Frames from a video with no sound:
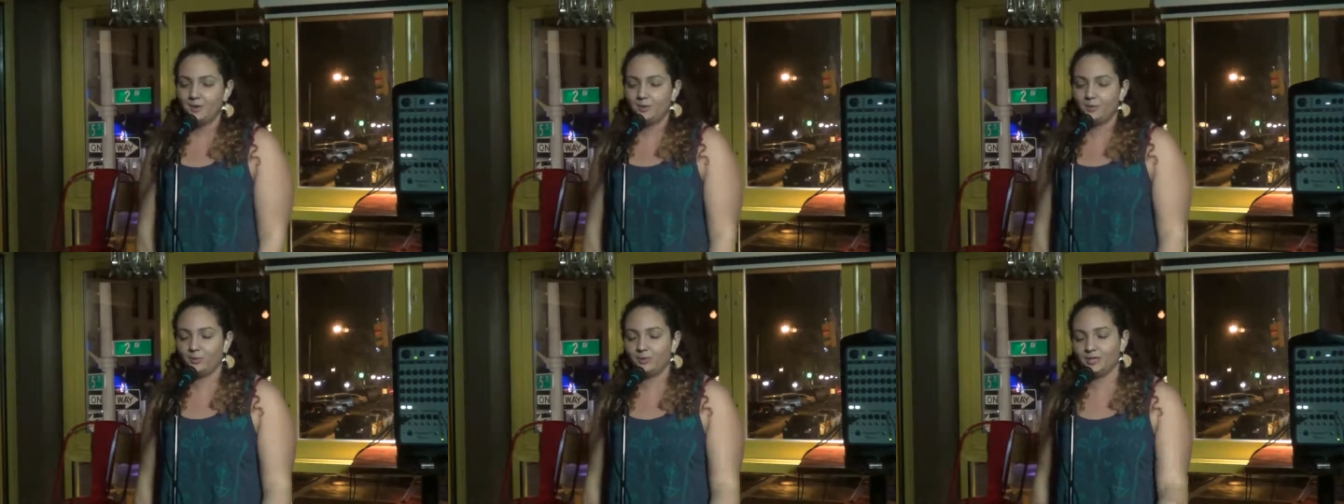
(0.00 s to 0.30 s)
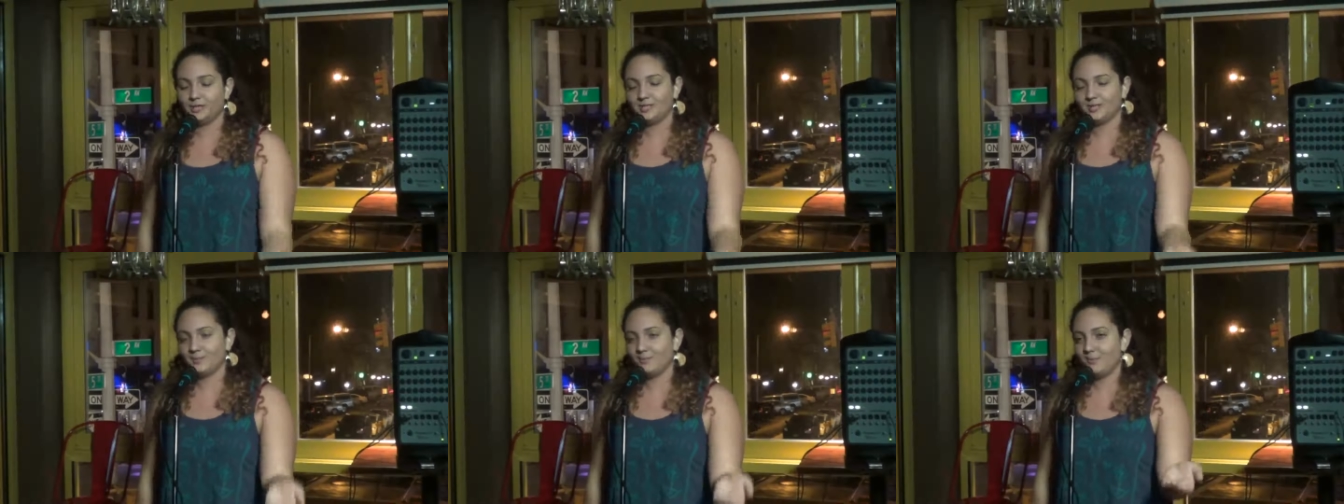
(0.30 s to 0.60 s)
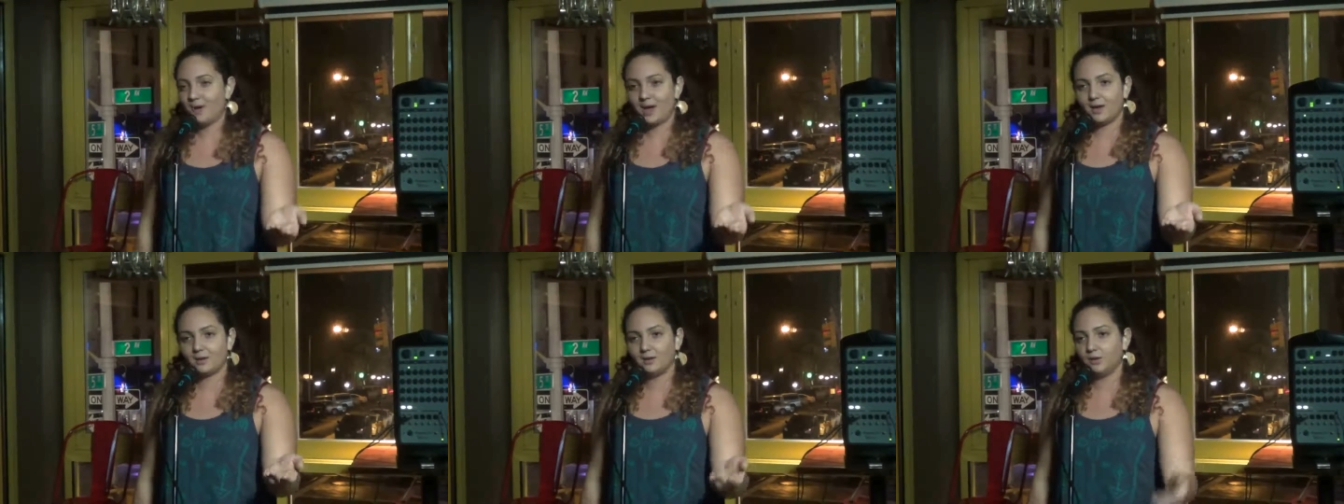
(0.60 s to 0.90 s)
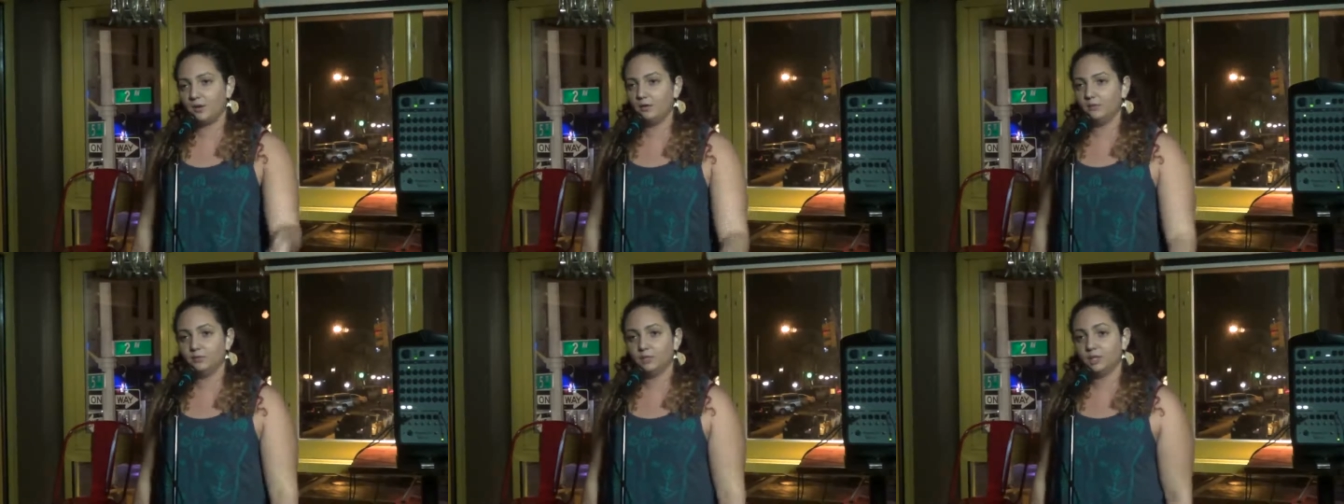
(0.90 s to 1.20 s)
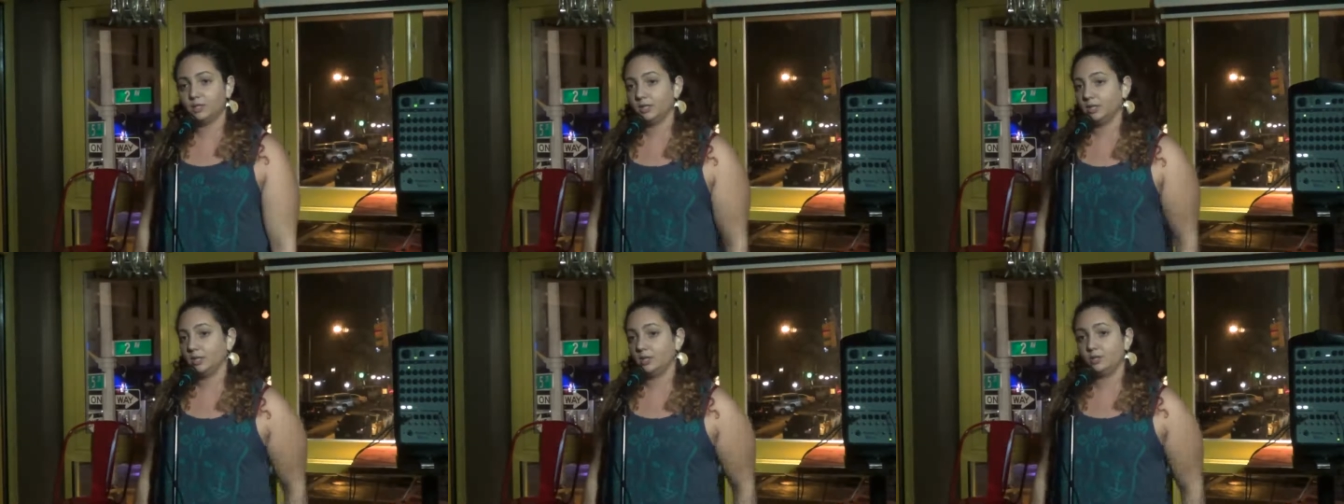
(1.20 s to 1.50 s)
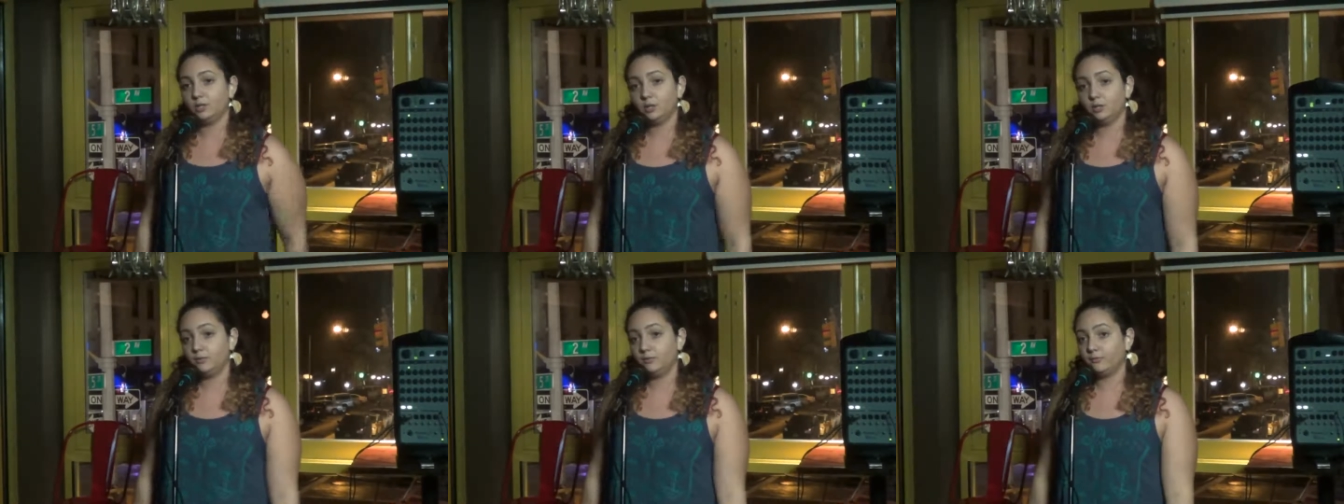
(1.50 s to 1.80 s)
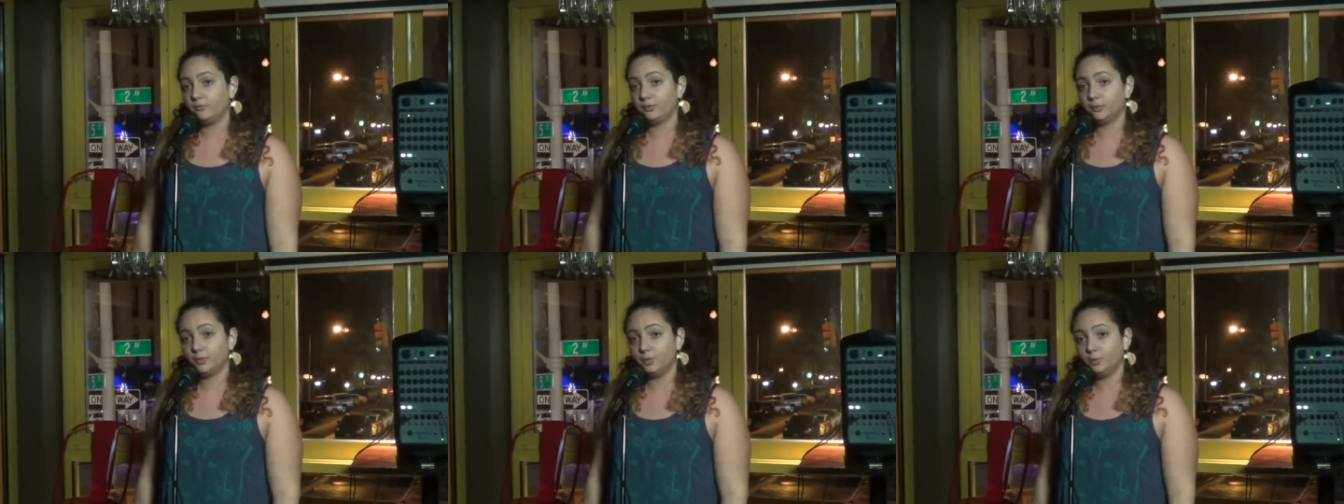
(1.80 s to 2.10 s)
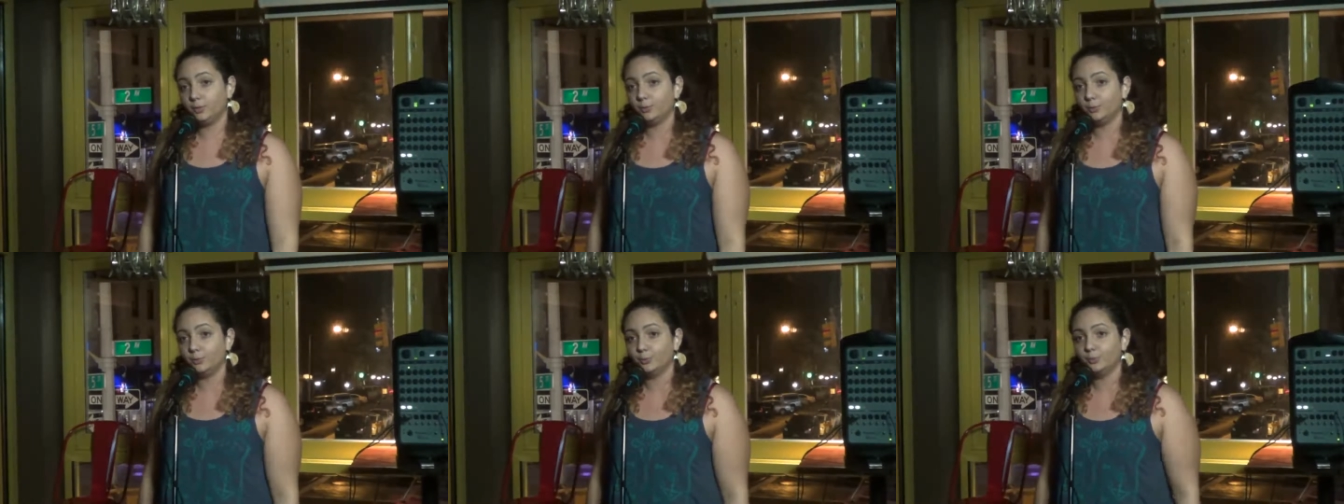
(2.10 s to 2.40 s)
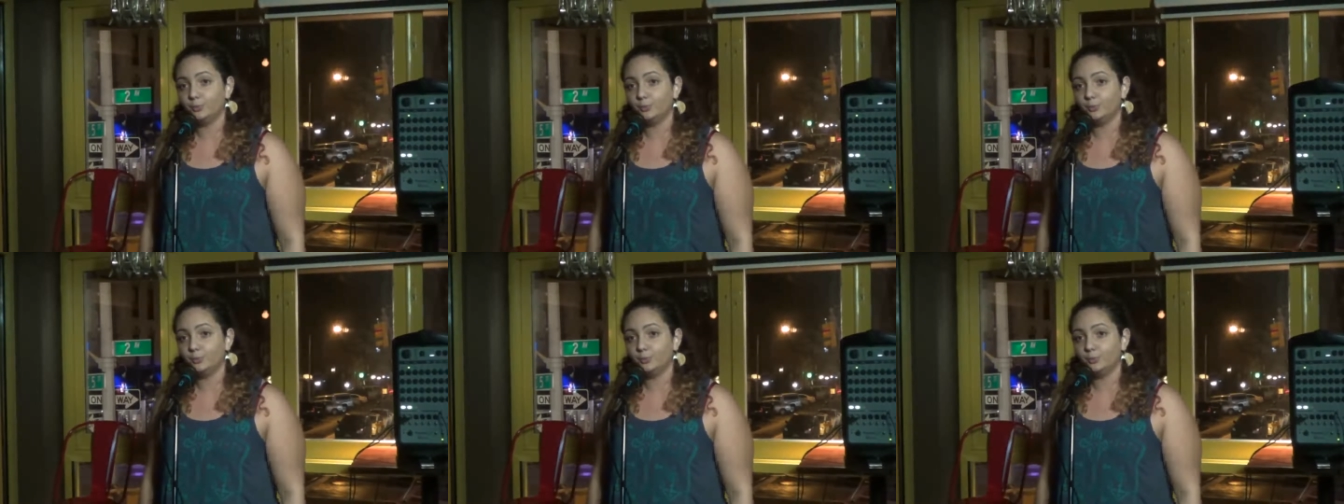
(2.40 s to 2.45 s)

when it's a matter of looking good for you.